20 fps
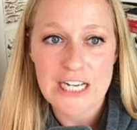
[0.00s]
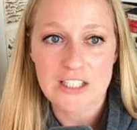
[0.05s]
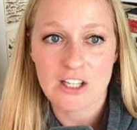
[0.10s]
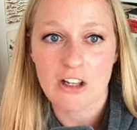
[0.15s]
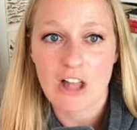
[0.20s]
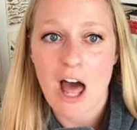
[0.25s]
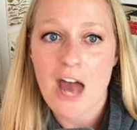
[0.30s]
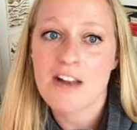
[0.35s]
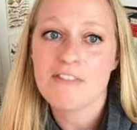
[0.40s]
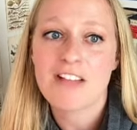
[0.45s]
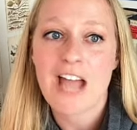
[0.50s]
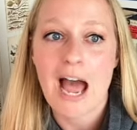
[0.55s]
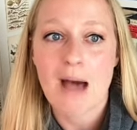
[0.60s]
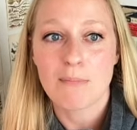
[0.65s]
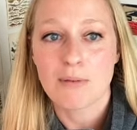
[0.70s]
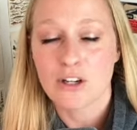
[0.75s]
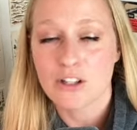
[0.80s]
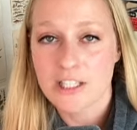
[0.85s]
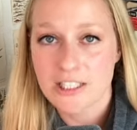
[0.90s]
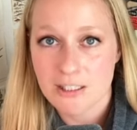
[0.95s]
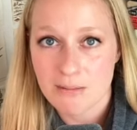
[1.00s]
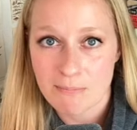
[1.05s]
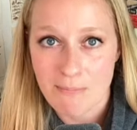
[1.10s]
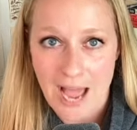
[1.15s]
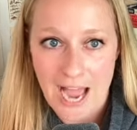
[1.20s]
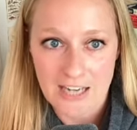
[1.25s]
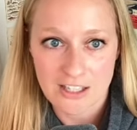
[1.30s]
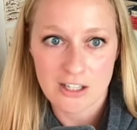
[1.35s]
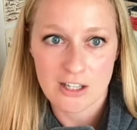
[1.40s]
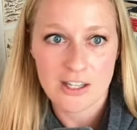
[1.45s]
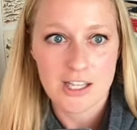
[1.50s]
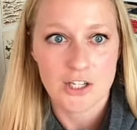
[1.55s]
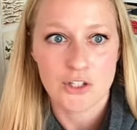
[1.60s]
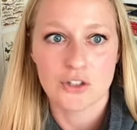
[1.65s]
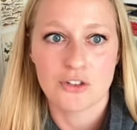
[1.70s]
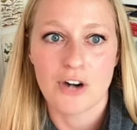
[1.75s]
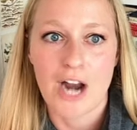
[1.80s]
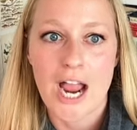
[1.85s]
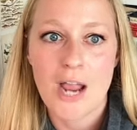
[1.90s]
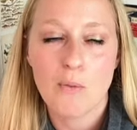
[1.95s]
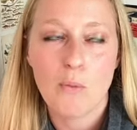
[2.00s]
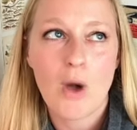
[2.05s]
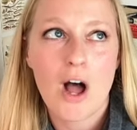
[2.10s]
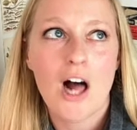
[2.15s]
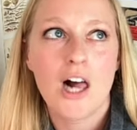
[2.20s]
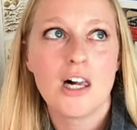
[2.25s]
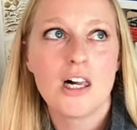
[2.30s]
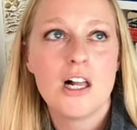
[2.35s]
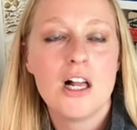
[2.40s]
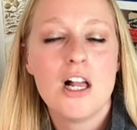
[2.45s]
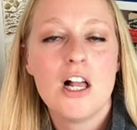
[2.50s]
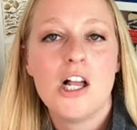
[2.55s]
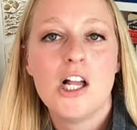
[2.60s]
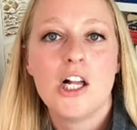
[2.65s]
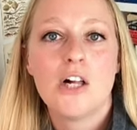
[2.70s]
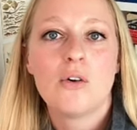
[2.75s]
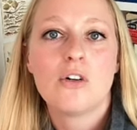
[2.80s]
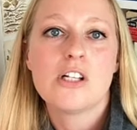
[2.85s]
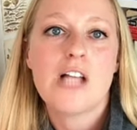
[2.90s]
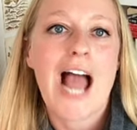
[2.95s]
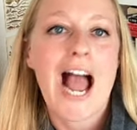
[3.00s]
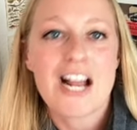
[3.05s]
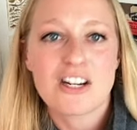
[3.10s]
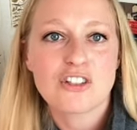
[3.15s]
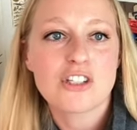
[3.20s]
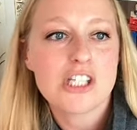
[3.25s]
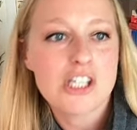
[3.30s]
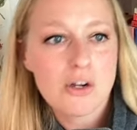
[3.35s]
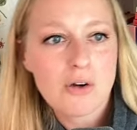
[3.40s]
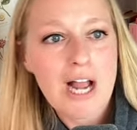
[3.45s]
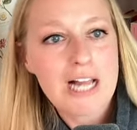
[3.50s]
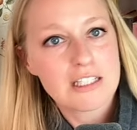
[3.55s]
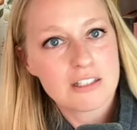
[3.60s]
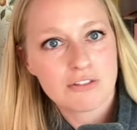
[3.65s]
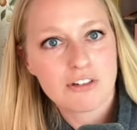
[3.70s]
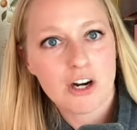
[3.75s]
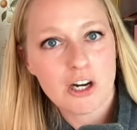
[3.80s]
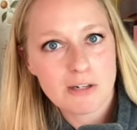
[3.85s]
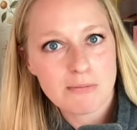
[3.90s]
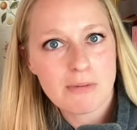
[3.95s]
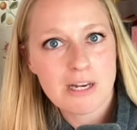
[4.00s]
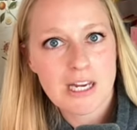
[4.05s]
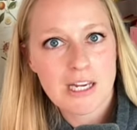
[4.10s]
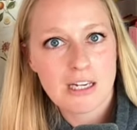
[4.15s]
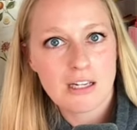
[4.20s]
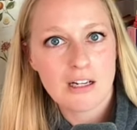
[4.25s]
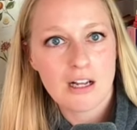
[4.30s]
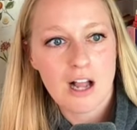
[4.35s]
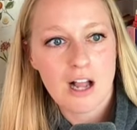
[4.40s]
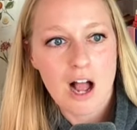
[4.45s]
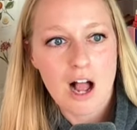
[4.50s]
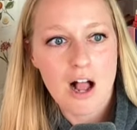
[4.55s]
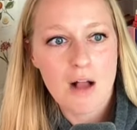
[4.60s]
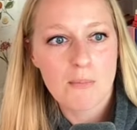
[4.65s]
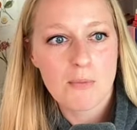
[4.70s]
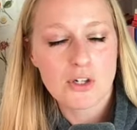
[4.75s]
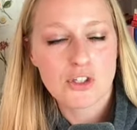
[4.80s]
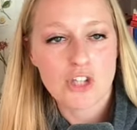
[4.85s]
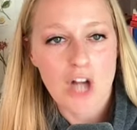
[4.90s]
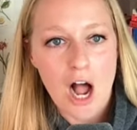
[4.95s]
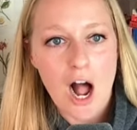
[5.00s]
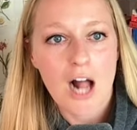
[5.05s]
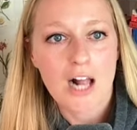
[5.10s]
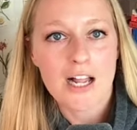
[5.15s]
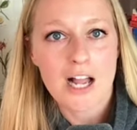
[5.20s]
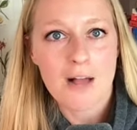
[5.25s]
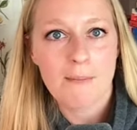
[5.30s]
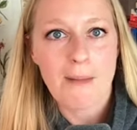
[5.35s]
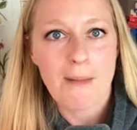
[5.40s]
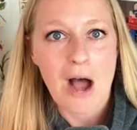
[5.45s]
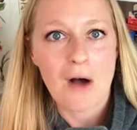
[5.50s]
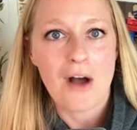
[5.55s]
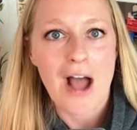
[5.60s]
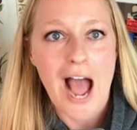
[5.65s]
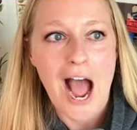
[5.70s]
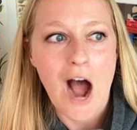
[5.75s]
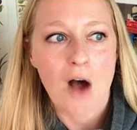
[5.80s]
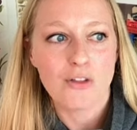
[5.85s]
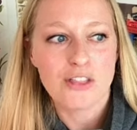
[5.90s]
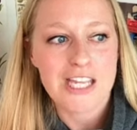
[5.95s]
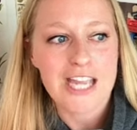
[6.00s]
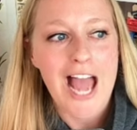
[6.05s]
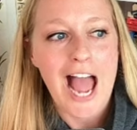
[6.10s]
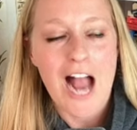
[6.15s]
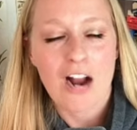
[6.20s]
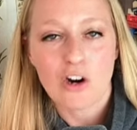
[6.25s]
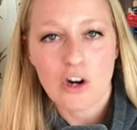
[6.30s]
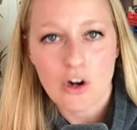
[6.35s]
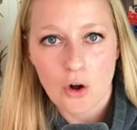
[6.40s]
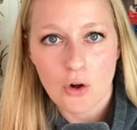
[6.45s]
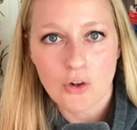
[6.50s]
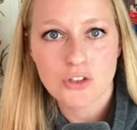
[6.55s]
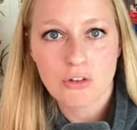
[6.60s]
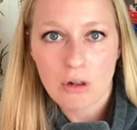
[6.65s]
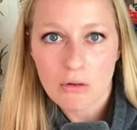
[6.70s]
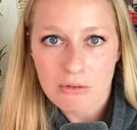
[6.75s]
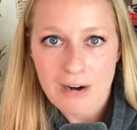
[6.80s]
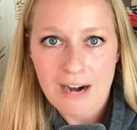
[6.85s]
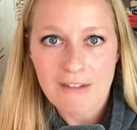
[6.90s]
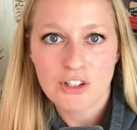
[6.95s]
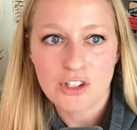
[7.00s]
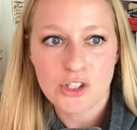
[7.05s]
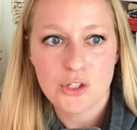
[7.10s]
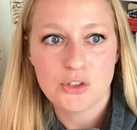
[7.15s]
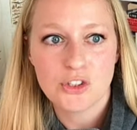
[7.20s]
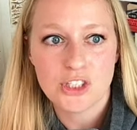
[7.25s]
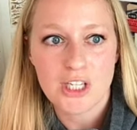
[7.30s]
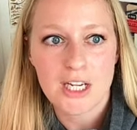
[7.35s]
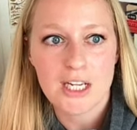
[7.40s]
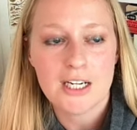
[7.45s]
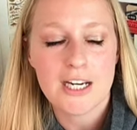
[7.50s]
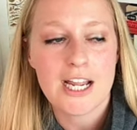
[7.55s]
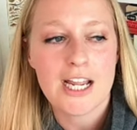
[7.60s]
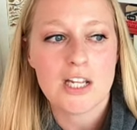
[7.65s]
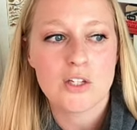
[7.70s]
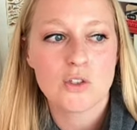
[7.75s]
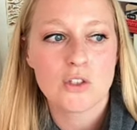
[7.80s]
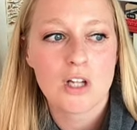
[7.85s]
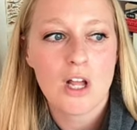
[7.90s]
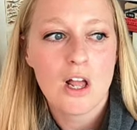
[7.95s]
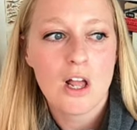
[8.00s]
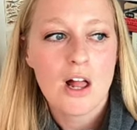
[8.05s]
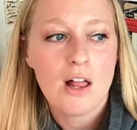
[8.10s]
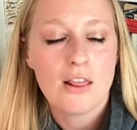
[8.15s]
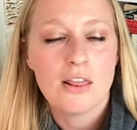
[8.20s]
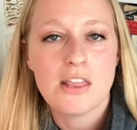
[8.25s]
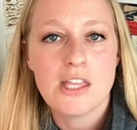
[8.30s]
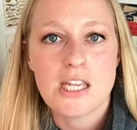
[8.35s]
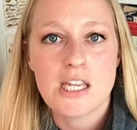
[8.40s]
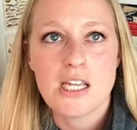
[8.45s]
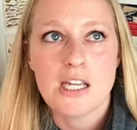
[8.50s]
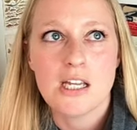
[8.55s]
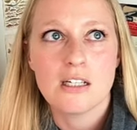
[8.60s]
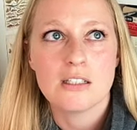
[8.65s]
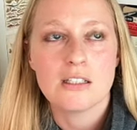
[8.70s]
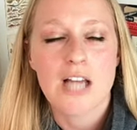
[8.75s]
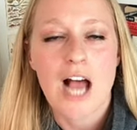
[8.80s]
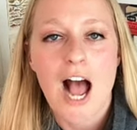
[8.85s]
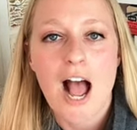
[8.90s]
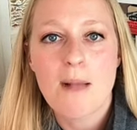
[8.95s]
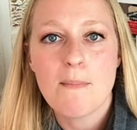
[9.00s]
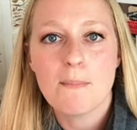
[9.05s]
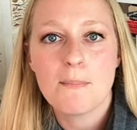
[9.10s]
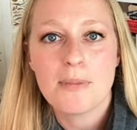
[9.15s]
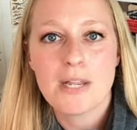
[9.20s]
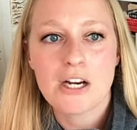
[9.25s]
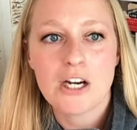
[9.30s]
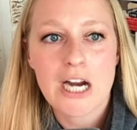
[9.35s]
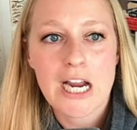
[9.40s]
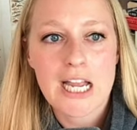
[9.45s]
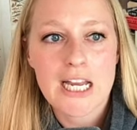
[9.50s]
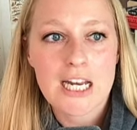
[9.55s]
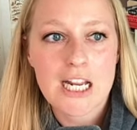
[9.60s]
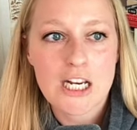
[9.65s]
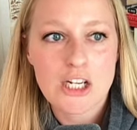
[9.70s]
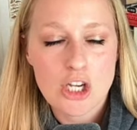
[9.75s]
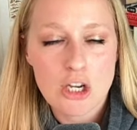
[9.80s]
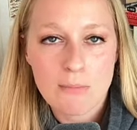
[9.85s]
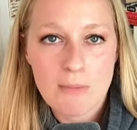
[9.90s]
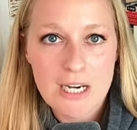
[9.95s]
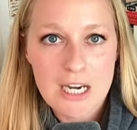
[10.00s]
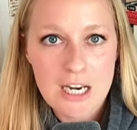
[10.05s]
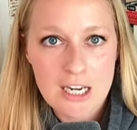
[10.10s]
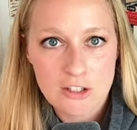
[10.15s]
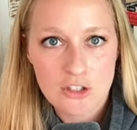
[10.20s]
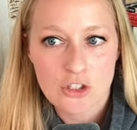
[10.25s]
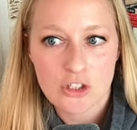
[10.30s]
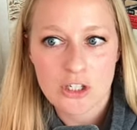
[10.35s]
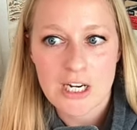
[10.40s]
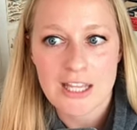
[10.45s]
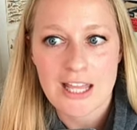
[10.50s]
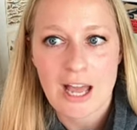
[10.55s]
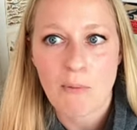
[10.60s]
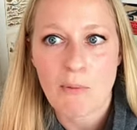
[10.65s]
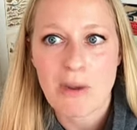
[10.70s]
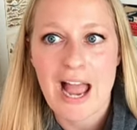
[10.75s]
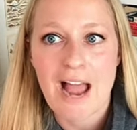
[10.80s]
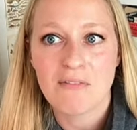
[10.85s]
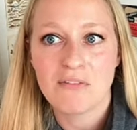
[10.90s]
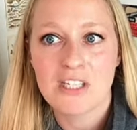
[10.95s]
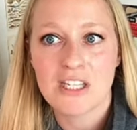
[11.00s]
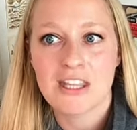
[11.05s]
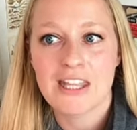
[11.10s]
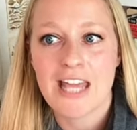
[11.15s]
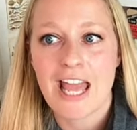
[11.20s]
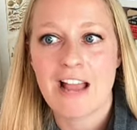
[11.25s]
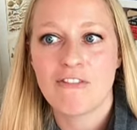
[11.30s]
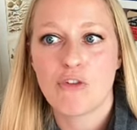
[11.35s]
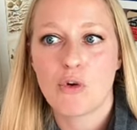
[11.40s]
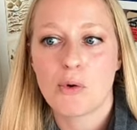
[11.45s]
a lot of capitalism back to this, right? Well, actually, you guys have heard me talk about how the agricultural revolution is the time period in human history that we have to thank for